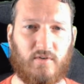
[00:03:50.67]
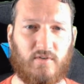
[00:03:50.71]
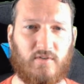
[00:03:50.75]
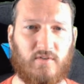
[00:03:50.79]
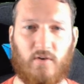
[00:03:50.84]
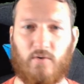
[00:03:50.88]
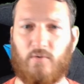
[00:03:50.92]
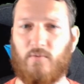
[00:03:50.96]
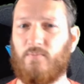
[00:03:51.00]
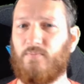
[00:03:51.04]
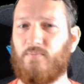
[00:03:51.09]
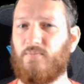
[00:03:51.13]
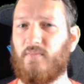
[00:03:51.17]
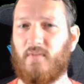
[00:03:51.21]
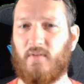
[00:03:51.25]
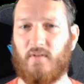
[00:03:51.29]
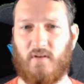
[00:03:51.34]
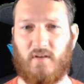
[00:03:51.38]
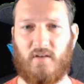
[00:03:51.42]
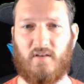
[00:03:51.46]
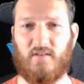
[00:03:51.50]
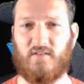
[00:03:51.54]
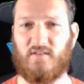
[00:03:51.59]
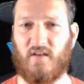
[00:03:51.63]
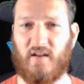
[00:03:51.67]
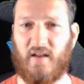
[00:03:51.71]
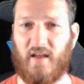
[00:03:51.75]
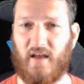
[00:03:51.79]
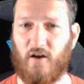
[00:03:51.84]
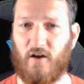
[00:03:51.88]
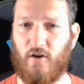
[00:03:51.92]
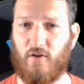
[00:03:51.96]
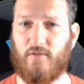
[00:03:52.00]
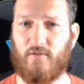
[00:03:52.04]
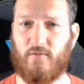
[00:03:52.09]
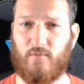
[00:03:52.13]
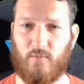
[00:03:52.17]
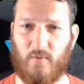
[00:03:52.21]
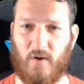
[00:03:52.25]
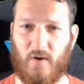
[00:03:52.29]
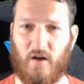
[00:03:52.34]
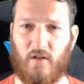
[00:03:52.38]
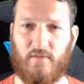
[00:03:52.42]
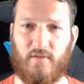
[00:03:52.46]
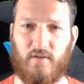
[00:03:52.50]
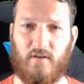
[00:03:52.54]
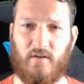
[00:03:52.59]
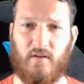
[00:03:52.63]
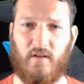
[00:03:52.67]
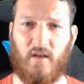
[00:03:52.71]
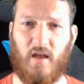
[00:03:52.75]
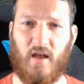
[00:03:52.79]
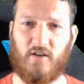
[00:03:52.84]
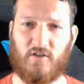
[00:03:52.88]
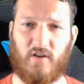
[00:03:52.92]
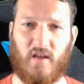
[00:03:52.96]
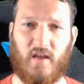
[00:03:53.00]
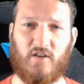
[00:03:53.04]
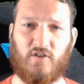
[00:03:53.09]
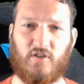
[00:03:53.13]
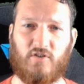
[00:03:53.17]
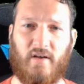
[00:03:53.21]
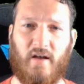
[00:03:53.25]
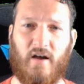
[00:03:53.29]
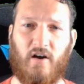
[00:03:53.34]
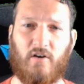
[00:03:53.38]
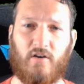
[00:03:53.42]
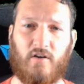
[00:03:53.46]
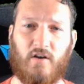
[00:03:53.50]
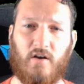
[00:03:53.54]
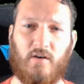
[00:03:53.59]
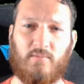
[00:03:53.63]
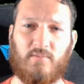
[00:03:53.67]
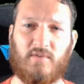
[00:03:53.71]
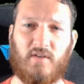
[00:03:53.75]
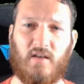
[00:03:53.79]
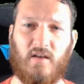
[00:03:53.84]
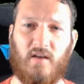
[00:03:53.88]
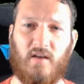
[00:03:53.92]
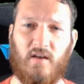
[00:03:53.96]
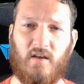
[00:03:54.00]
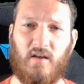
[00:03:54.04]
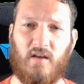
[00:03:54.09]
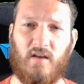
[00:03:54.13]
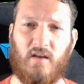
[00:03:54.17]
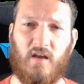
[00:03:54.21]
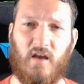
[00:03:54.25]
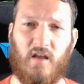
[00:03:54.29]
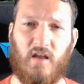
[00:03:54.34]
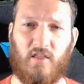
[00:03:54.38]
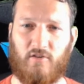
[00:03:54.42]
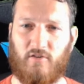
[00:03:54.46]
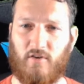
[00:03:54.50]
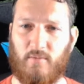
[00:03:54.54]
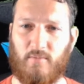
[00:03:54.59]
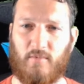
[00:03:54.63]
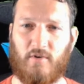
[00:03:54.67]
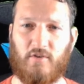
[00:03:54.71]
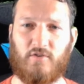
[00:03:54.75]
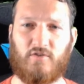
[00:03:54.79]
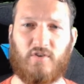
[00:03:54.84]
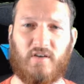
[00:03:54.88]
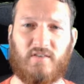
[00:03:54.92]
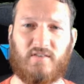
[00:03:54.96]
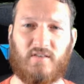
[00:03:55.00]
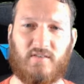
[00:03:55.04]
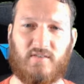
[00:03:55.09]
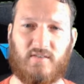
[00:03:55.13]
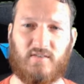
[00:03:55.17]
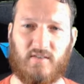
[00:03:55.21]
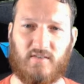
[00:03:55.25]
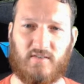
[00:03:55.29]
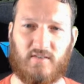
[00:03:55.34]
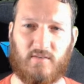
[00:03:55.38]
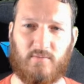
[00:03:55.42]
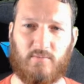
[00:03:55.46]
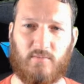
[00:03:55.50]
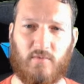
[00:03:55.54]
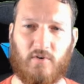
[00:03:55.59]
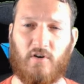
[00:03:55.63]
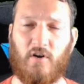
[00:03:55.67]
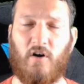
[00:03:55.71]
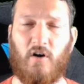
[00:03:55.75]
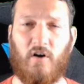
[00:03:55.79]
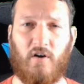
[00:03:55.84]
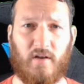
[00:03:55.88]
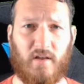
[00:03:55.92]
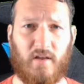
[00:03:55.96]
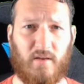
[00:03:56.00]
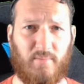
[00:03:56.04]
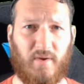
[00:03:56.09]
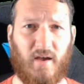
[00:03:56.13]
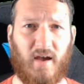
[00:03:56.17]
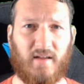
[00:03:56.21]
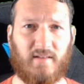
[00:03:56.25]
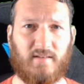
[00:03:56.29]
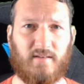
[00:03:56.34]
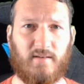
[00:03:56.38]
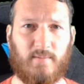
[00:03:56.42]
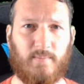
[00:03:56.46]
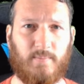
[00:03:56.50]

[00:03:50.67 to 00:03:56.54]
So he said health, wealth, educational outcomes, and the criminal justice system are all impacted.